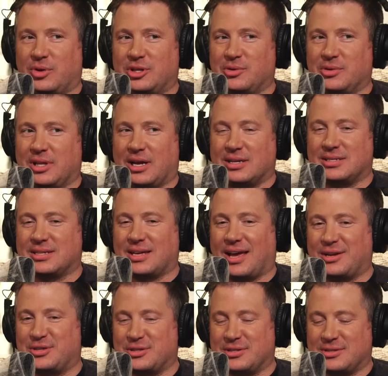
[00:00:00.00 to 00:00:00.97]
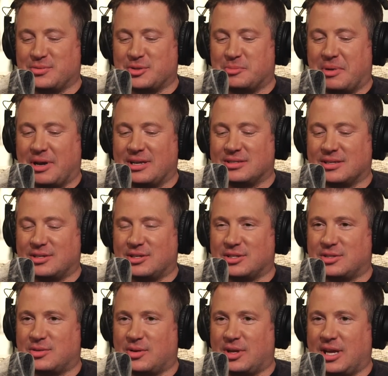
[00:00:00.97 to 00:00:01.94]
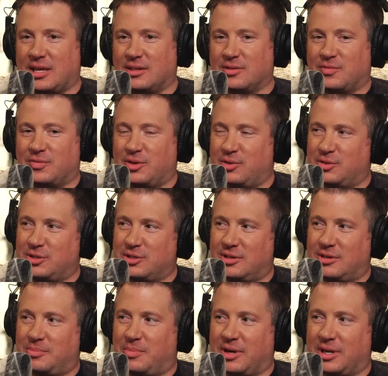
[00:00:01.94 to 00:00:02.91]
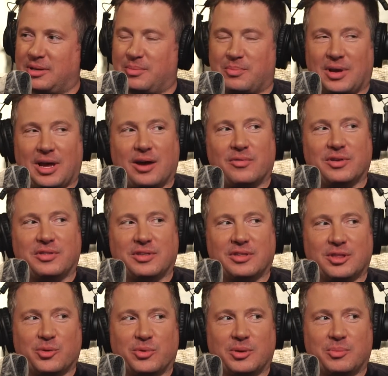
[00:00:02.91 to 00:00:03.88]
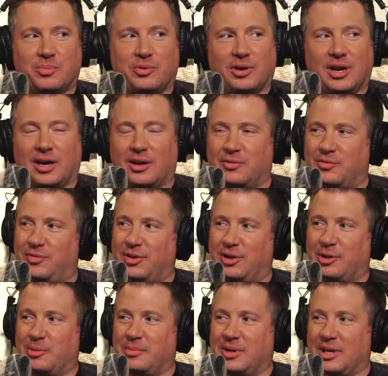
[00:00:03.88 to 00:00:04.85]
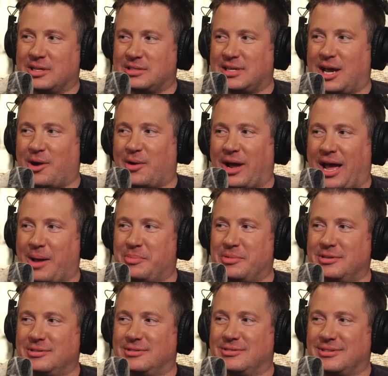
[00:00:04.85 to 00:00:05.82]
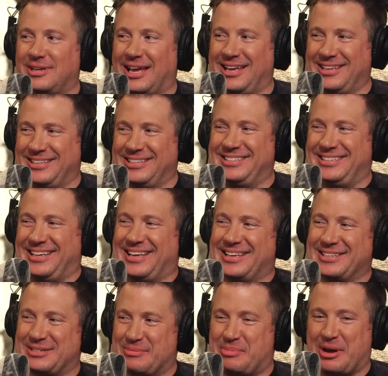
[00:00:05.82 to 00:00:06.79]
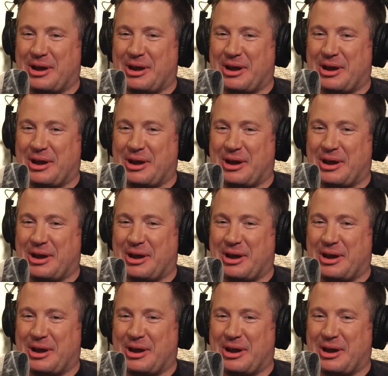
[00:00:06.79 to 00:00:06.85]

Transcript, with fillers: we do a lot of sketches was basically just in the future, but everything that we put on film has now happened. Oh yeah. no. It's a